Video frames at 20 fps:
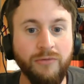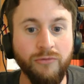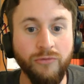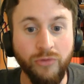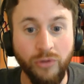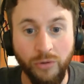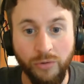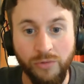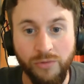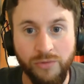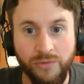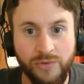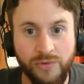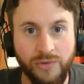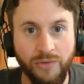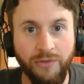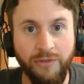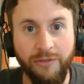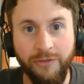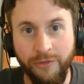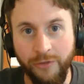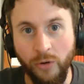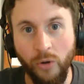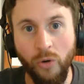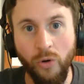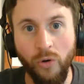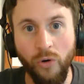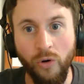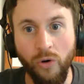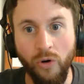rules
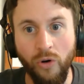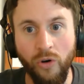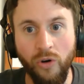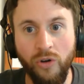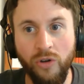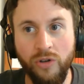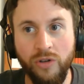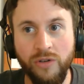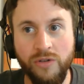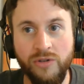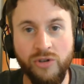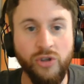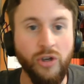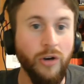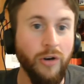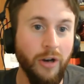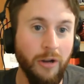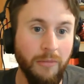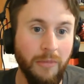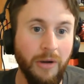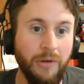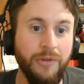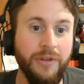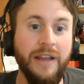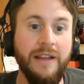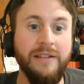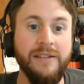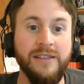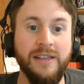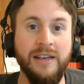for solo mode.
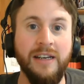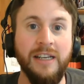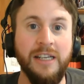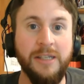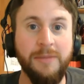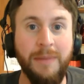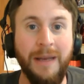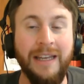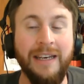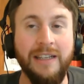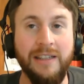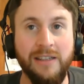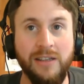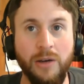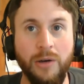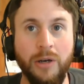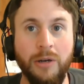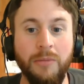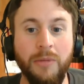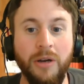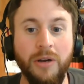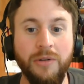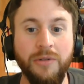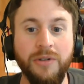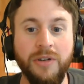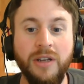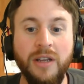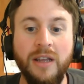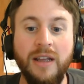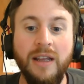There's an expanded solo mode,
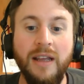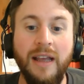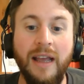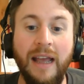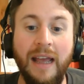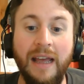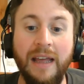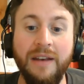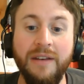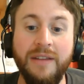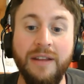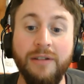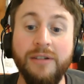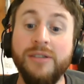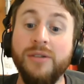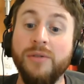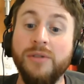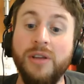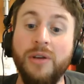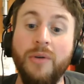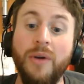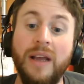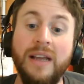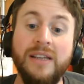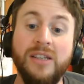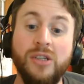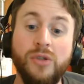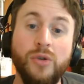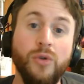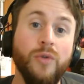and there is also a
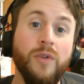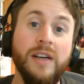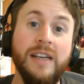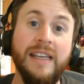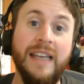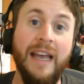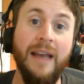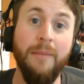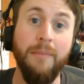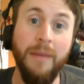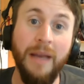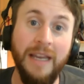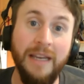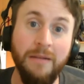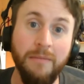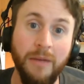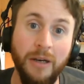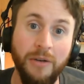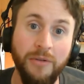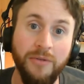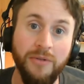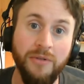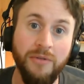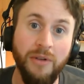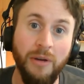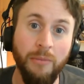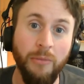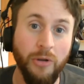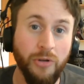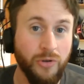story campaign mode.
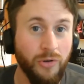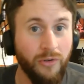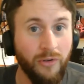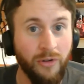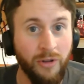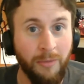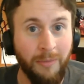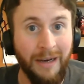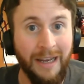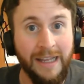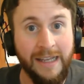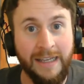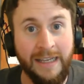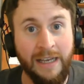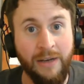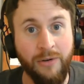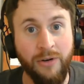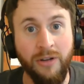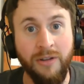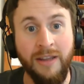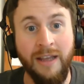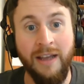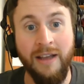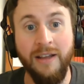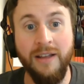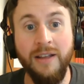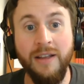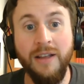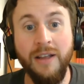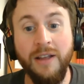I'm not sure the player count on that,
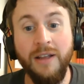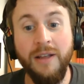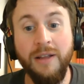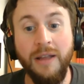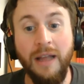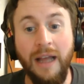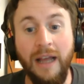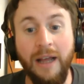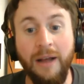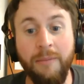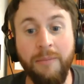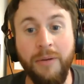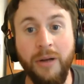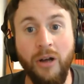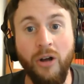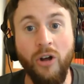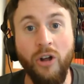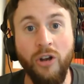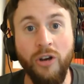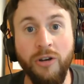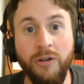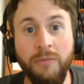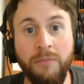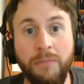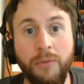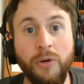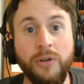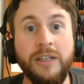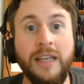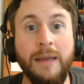but on
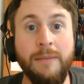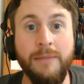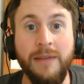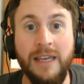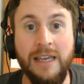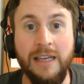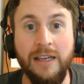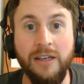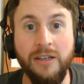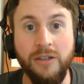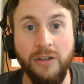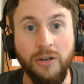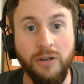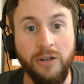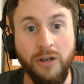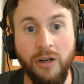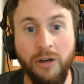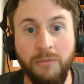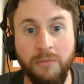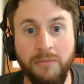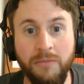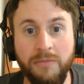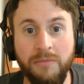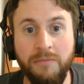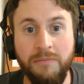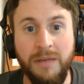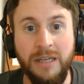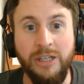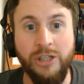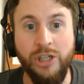boardgamegeek.com,
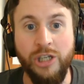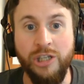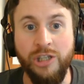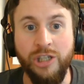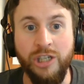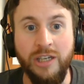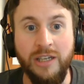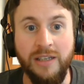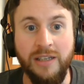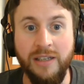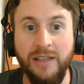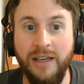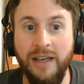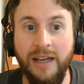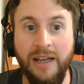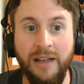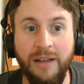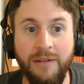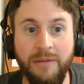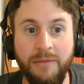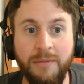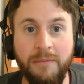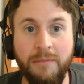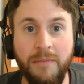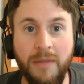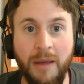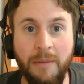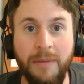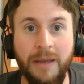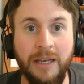BGG, a
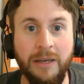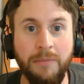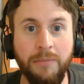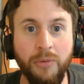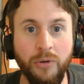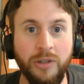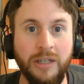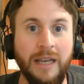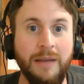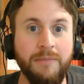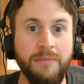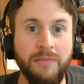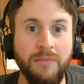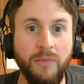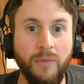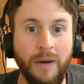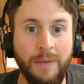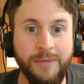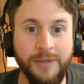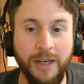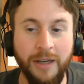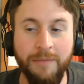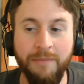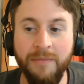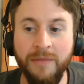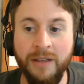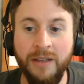big board game website,